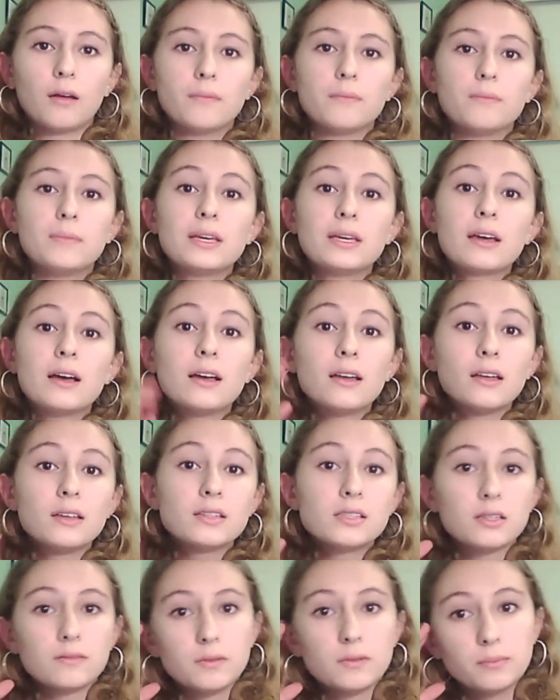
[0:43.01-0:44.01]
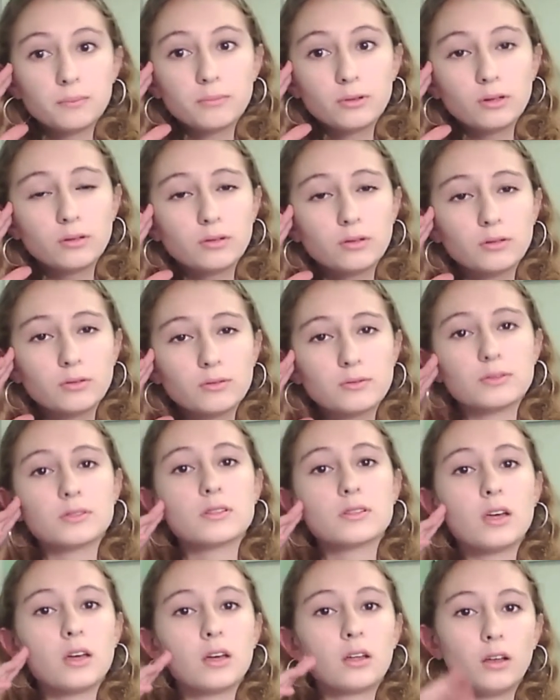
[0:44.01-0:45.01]
Because of the
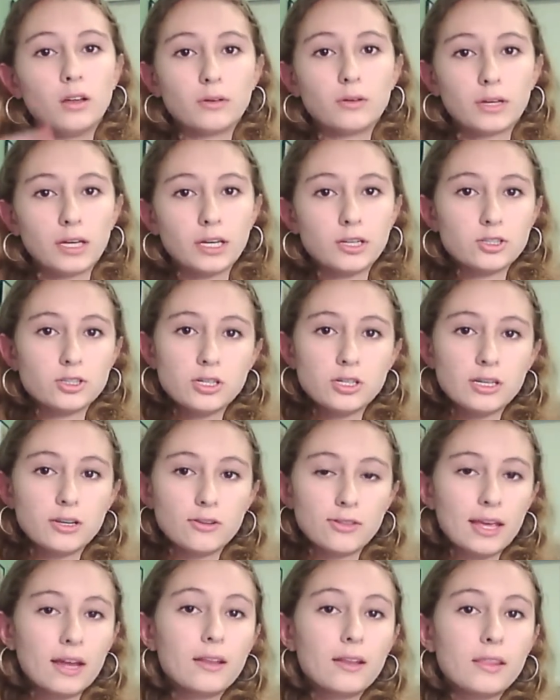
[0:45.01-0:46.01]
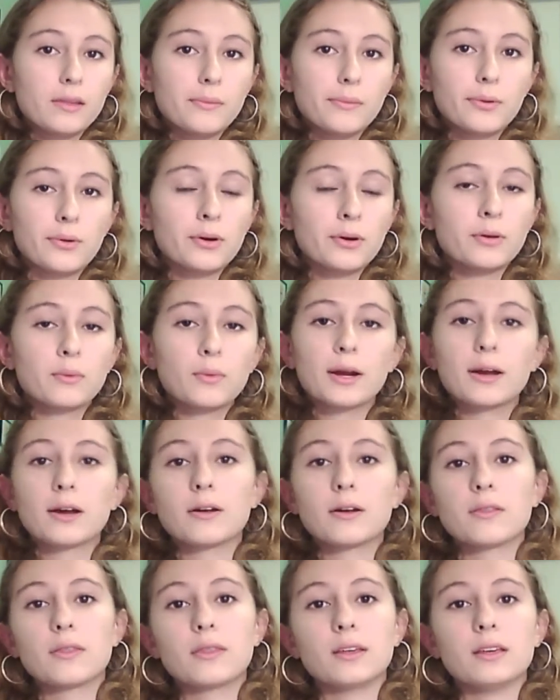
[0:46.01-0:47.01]
Blues' location near the end of the board,
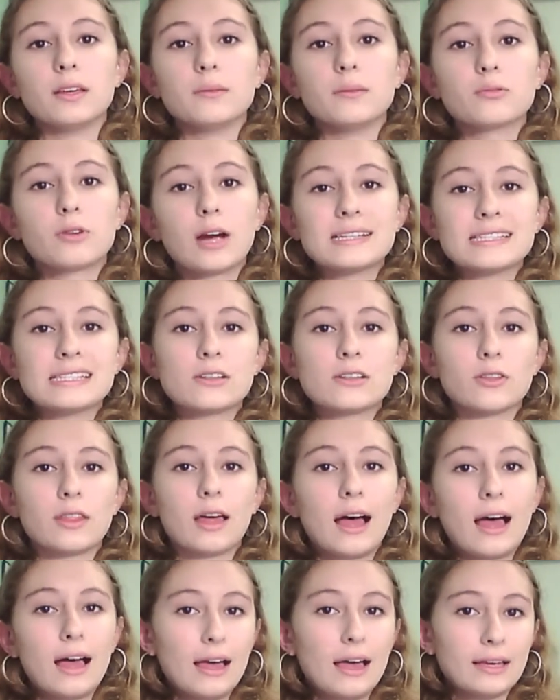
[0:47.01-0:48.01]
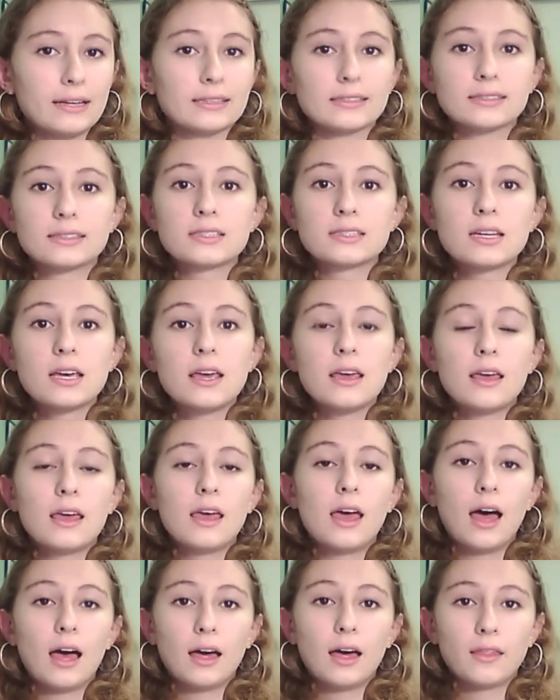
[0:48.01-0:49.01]
where the prices are the highest,
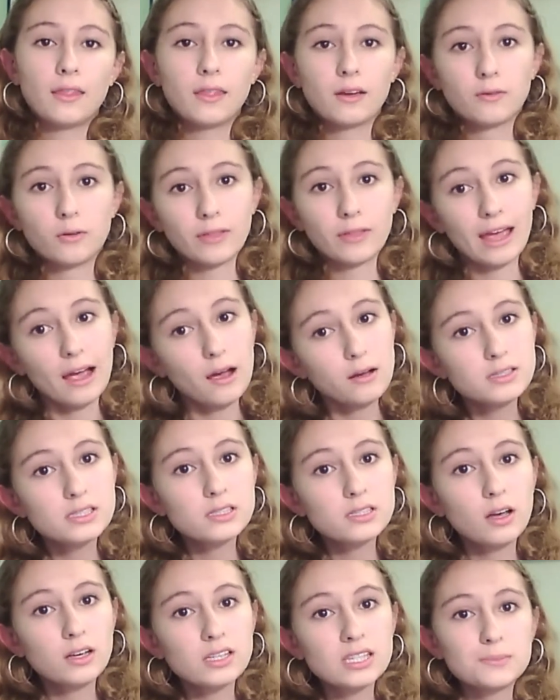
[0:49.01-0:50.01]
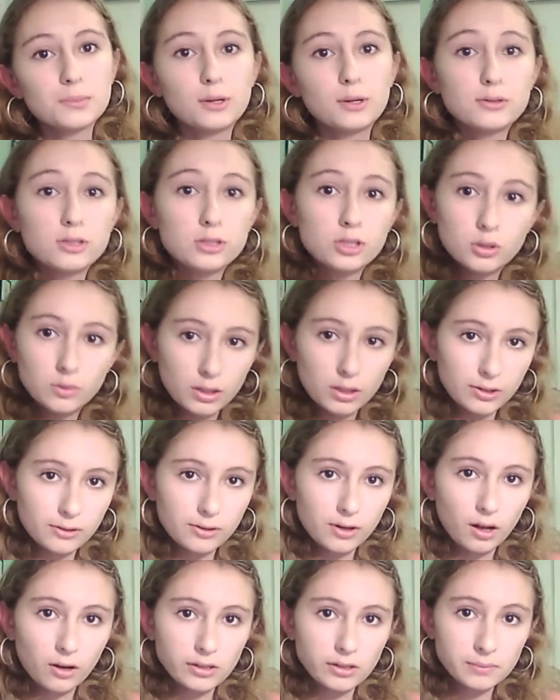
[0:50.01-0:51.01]
therefore the houses cost the most,
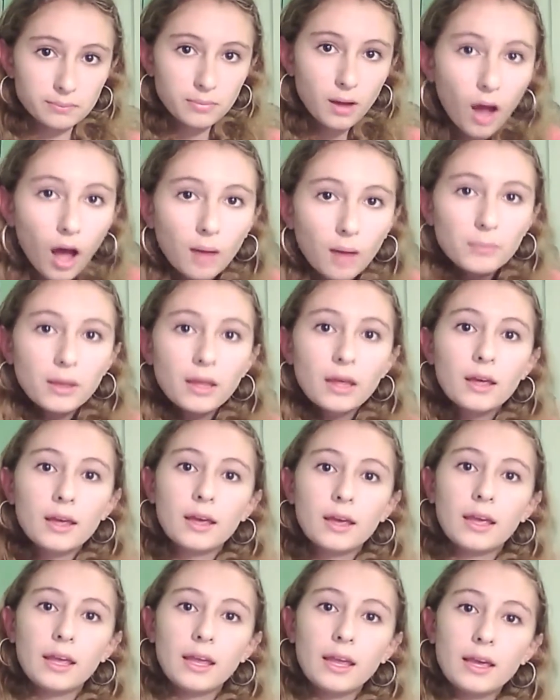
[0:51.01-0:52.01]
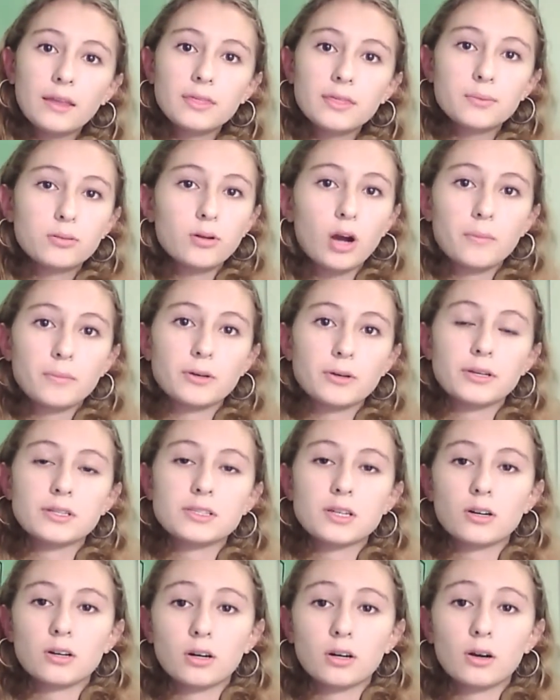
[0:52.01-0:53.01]
$200 a pop, and the
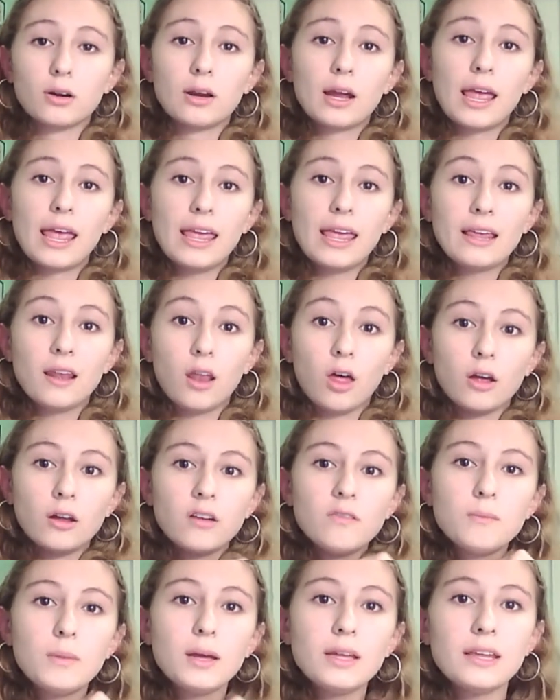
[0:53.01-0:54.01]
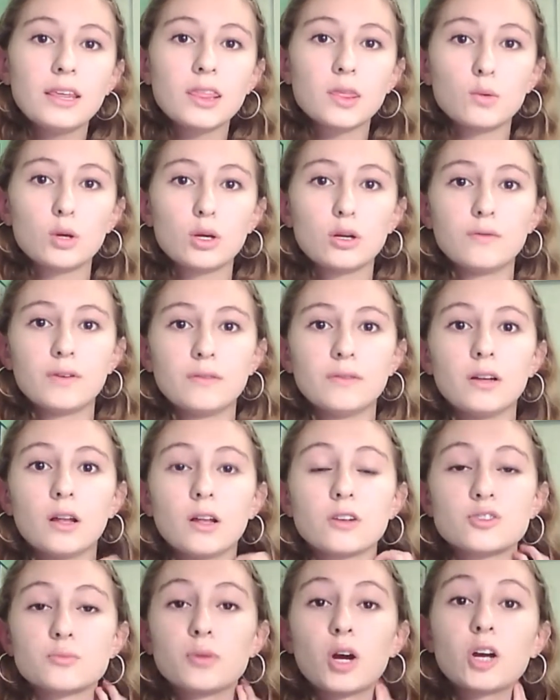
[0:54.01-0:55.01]
properties are a lot of money,
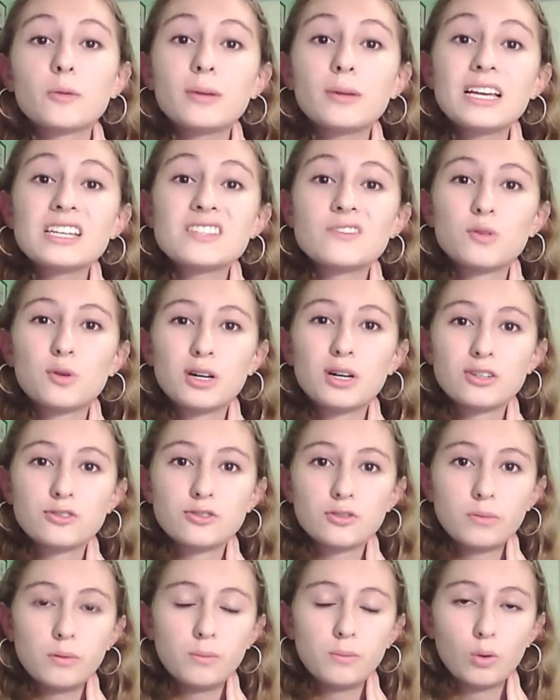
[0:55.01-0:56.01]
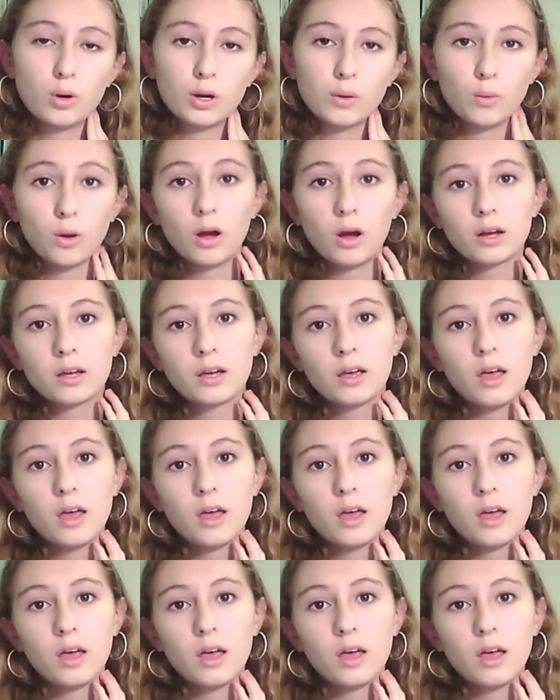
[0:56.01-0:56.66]
$350 a Park Place, $400 for Boardwalk.